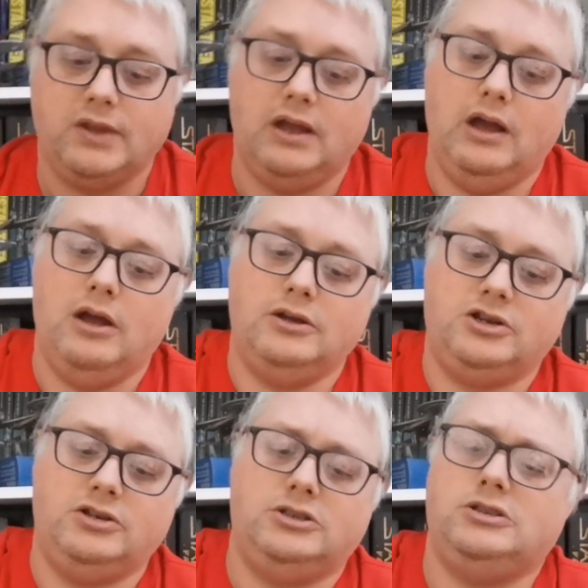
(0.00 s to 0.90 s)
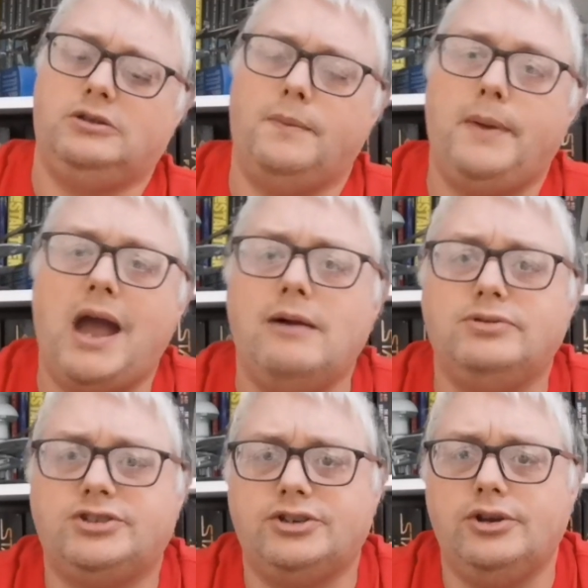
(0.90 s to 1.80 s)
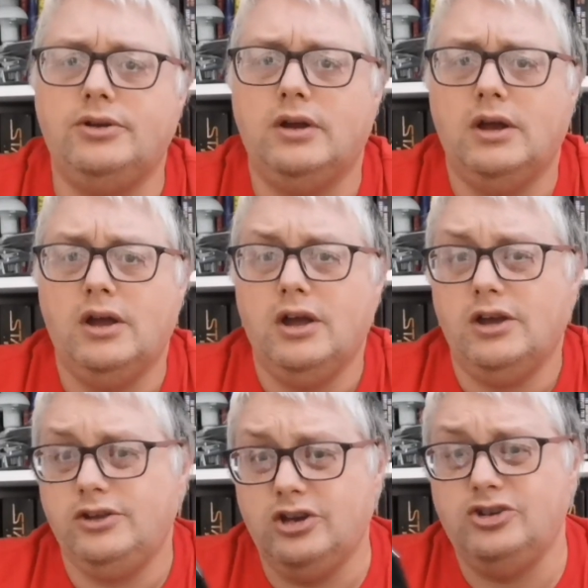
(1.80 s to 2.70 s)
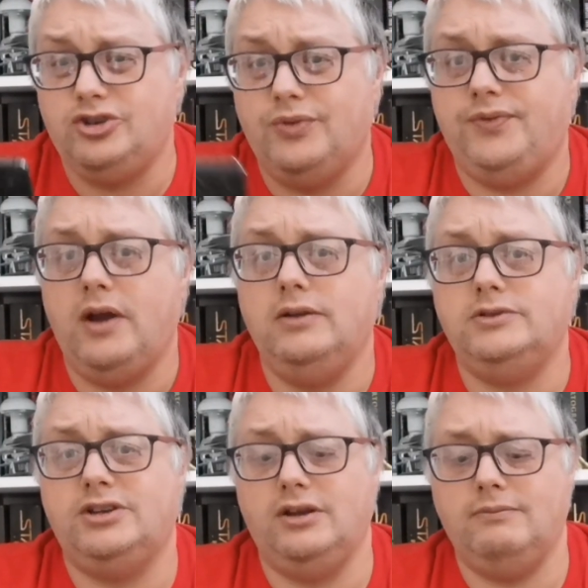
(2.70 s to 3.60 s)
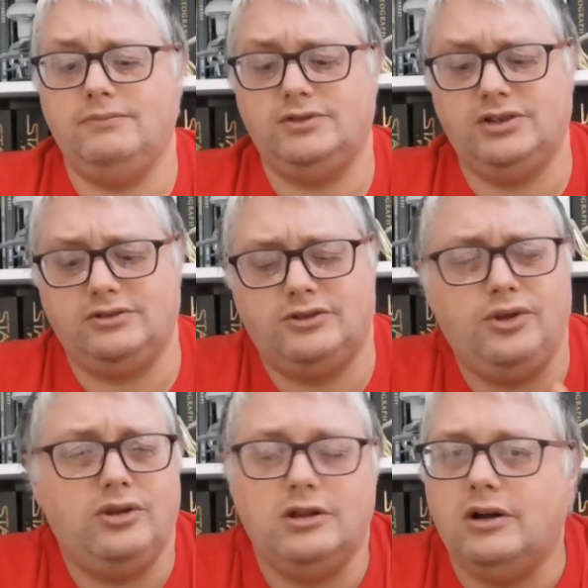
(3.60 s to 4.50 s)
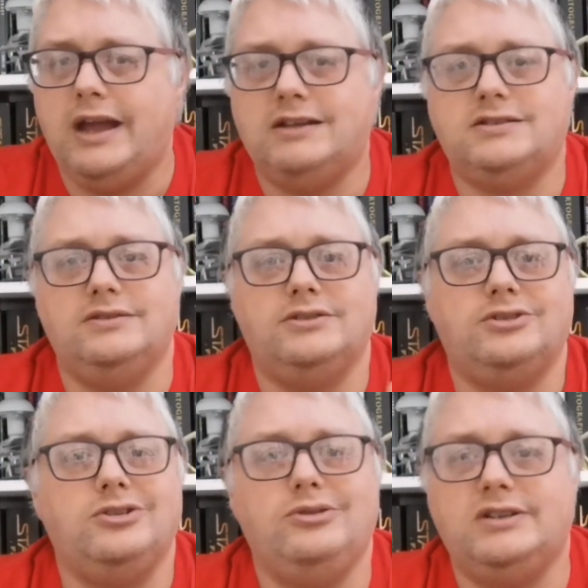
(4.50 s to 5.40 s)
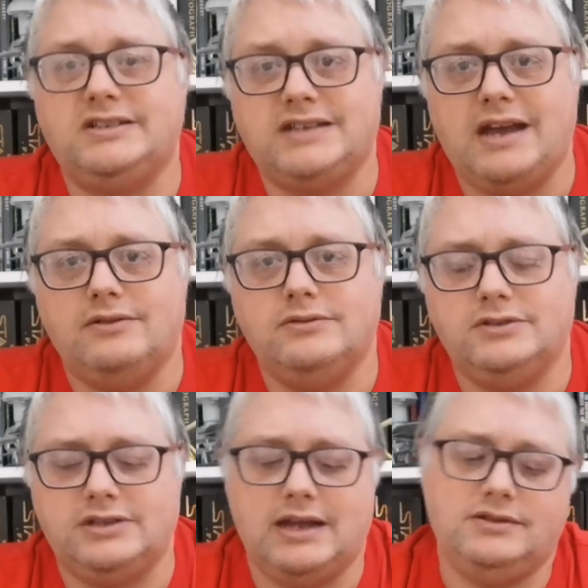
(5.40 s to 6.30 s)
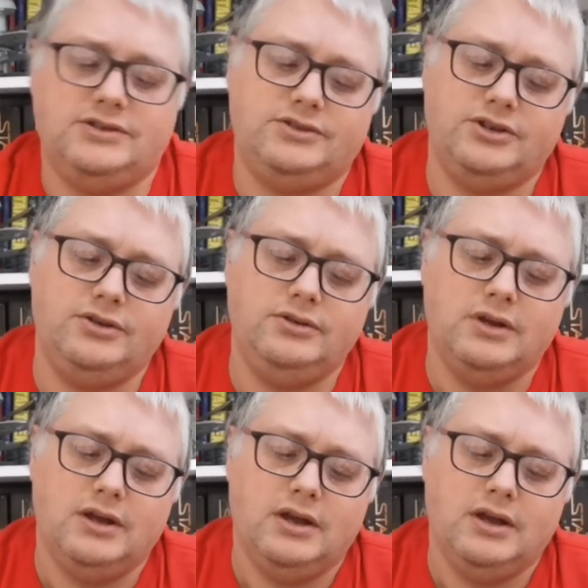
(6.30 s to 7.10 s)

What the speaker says: because to be able to use your phone to do the lights and to do the sounds and to do